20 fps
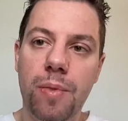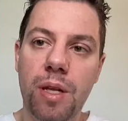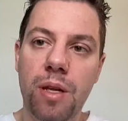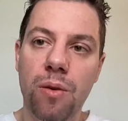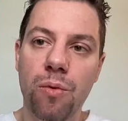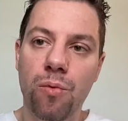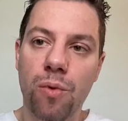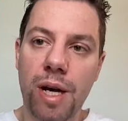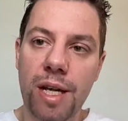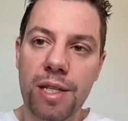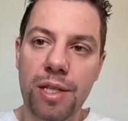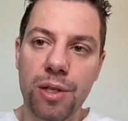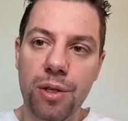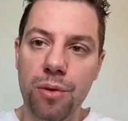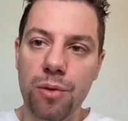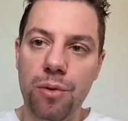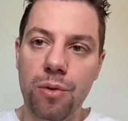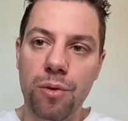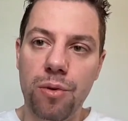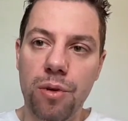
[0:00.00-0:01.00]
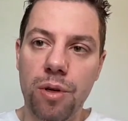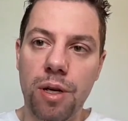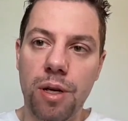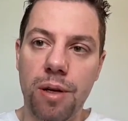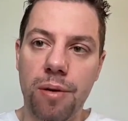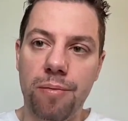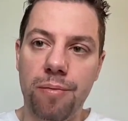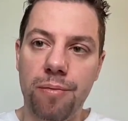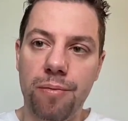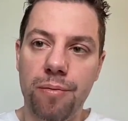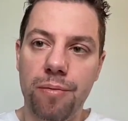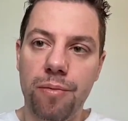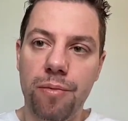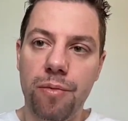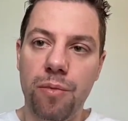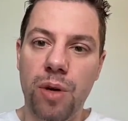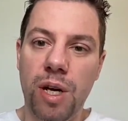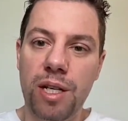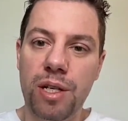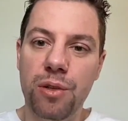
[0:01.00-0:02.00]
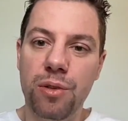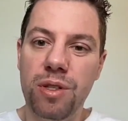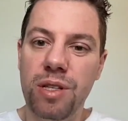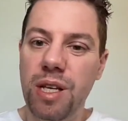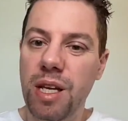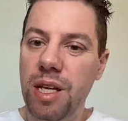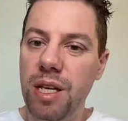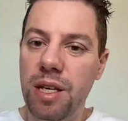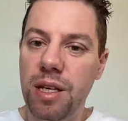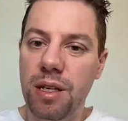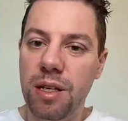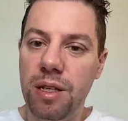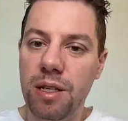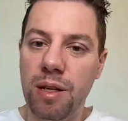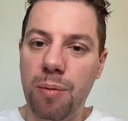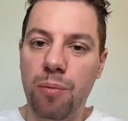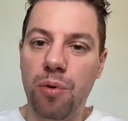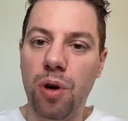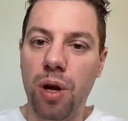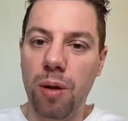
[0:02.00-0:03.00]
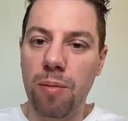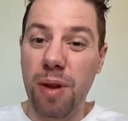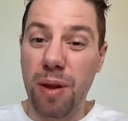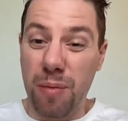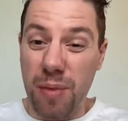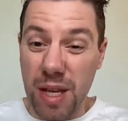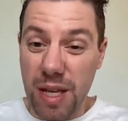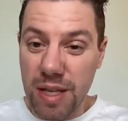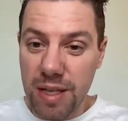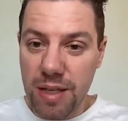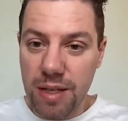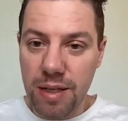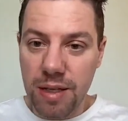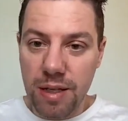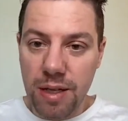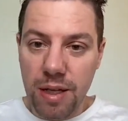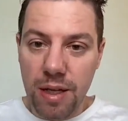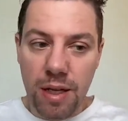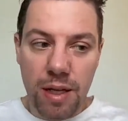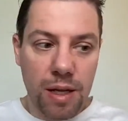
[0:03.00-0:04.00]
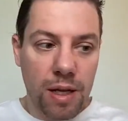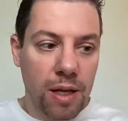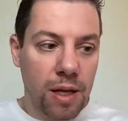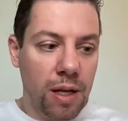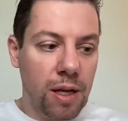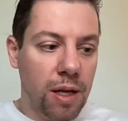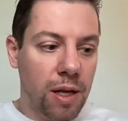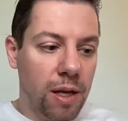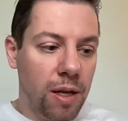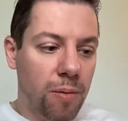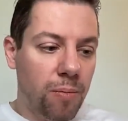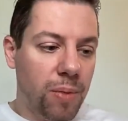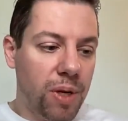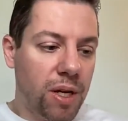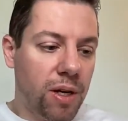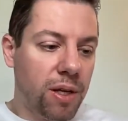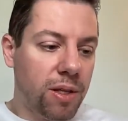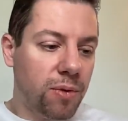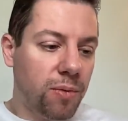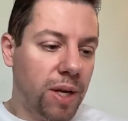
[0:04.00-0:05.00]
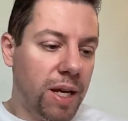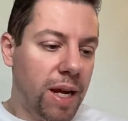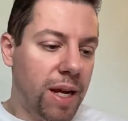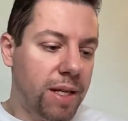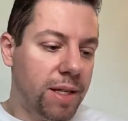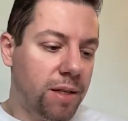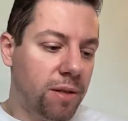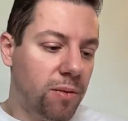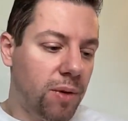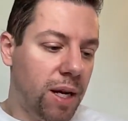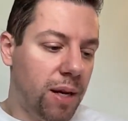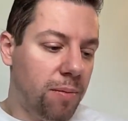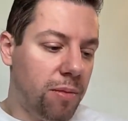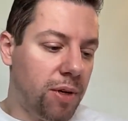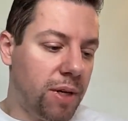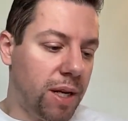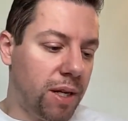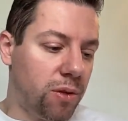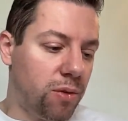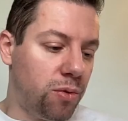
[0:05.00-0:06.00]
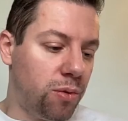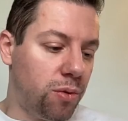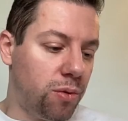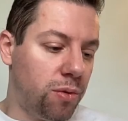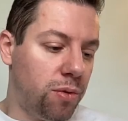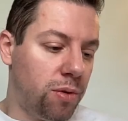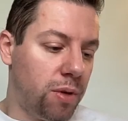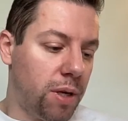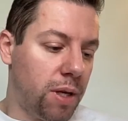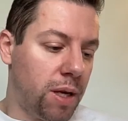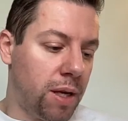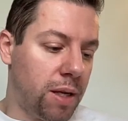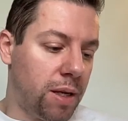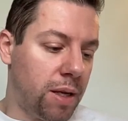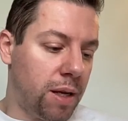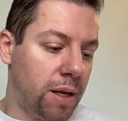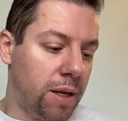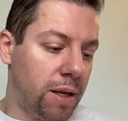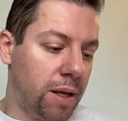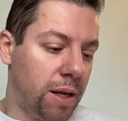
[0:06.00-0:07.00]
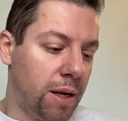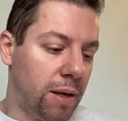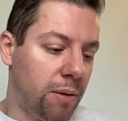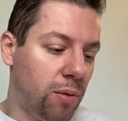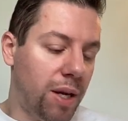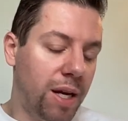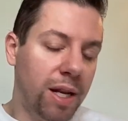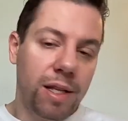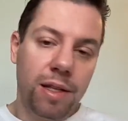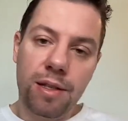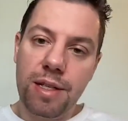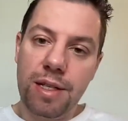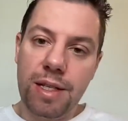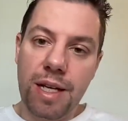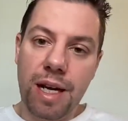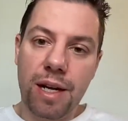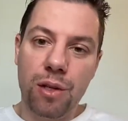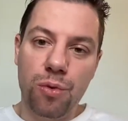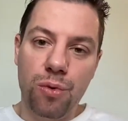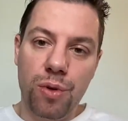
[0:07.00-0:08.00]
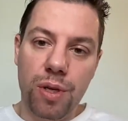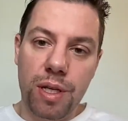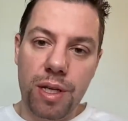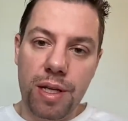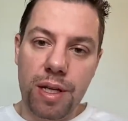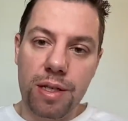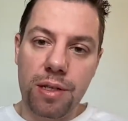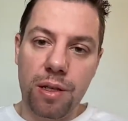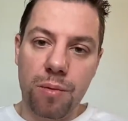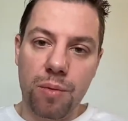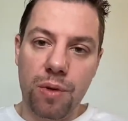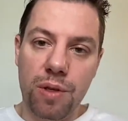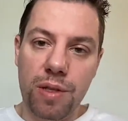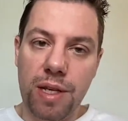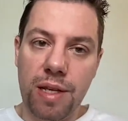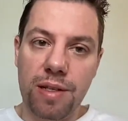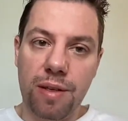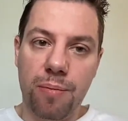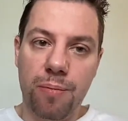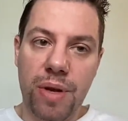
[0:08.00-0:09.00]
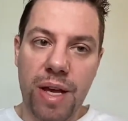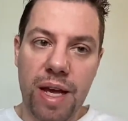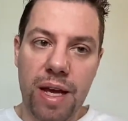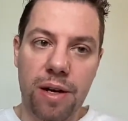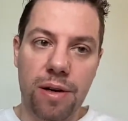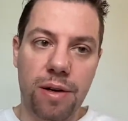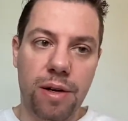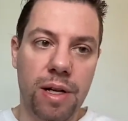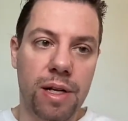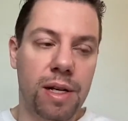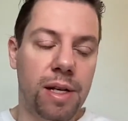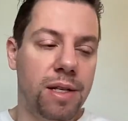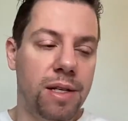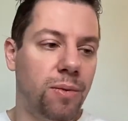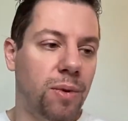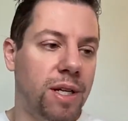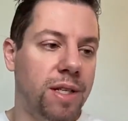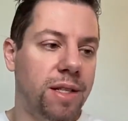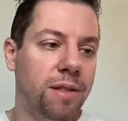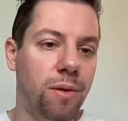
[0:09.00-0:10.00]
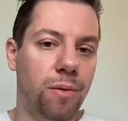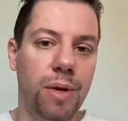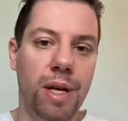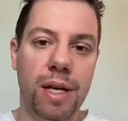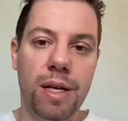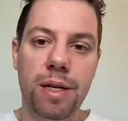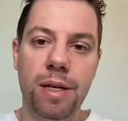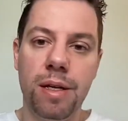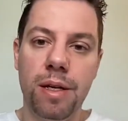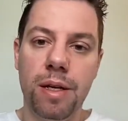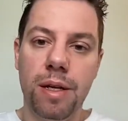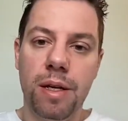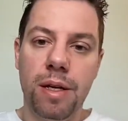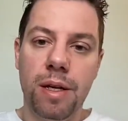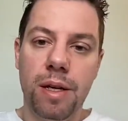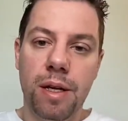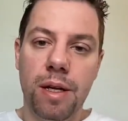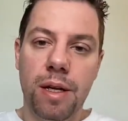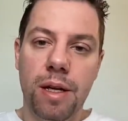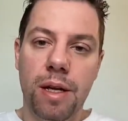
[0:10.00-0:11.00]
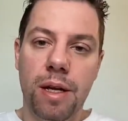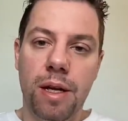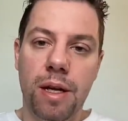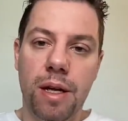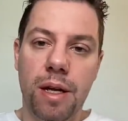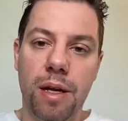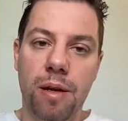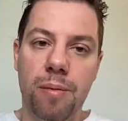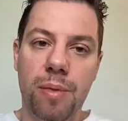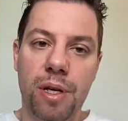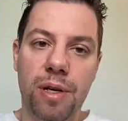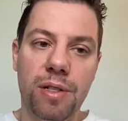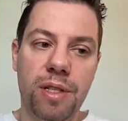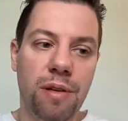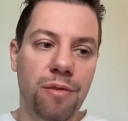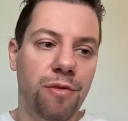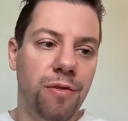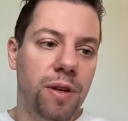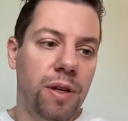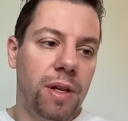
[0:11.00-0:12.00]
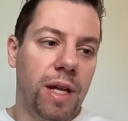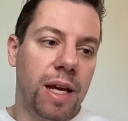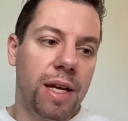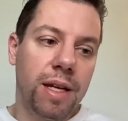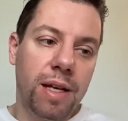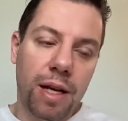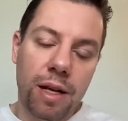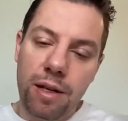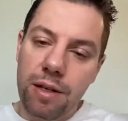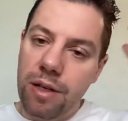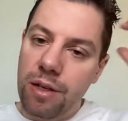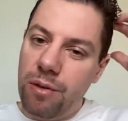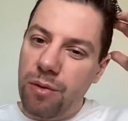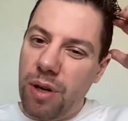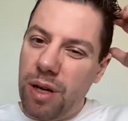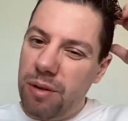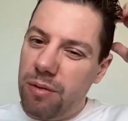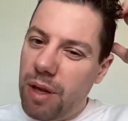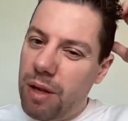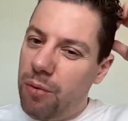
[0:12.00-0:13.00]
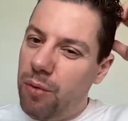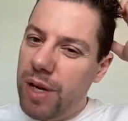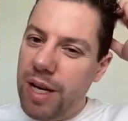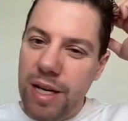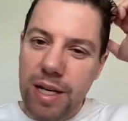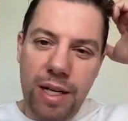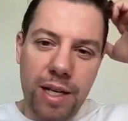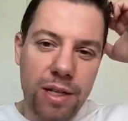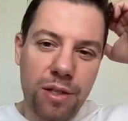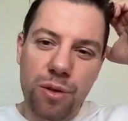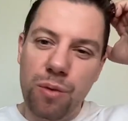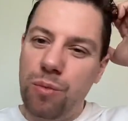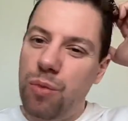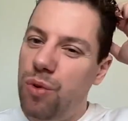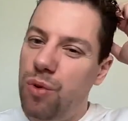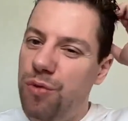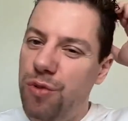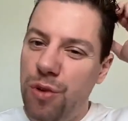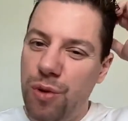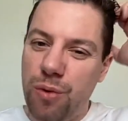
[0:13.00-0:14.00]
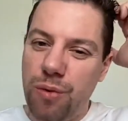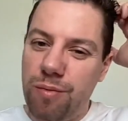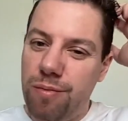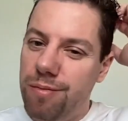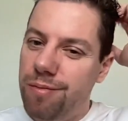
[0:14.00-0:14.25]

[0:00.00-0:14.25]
what you, um, what you think the problem is. Because what I what I'm gonna do, and and, and I wanna start doing this almost as a pattern at least once a week, uh, because I feel like you I, I really need to move you